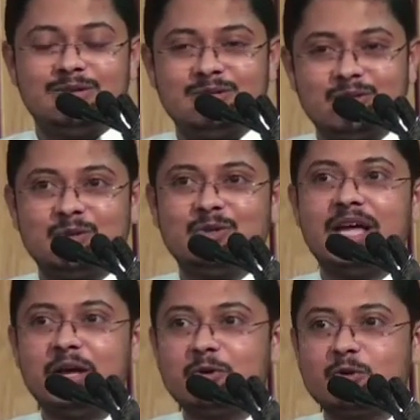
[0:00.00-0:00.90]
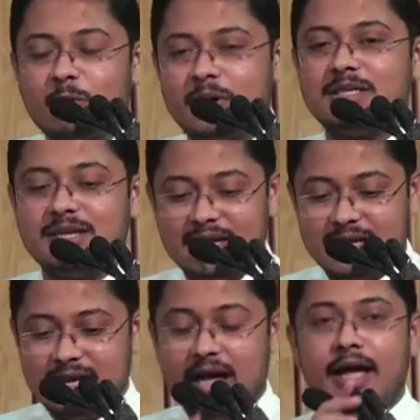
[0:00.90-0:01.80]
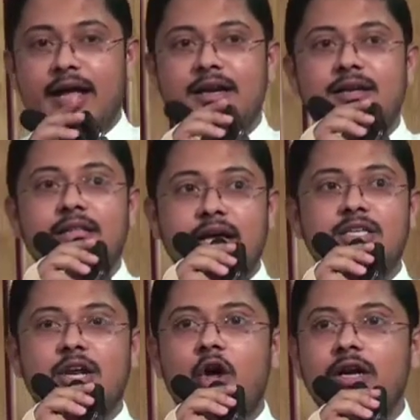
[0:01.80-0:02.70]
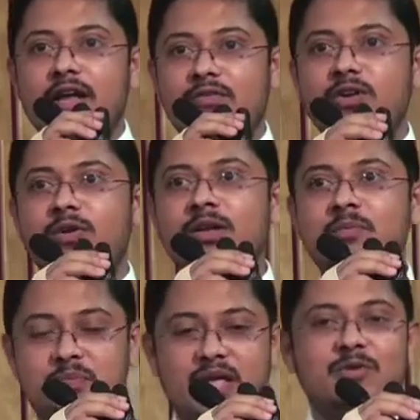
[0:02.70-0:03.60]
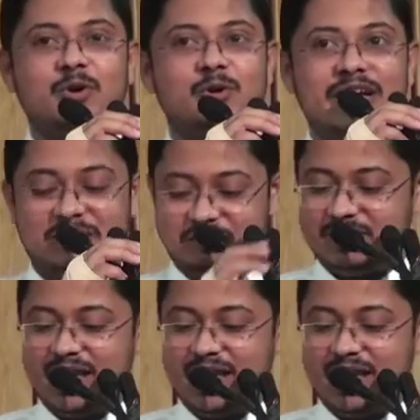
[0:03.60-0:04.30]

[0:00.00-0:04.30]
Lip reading: So thank you so much, and thanks a lot, everyone. Have a good day.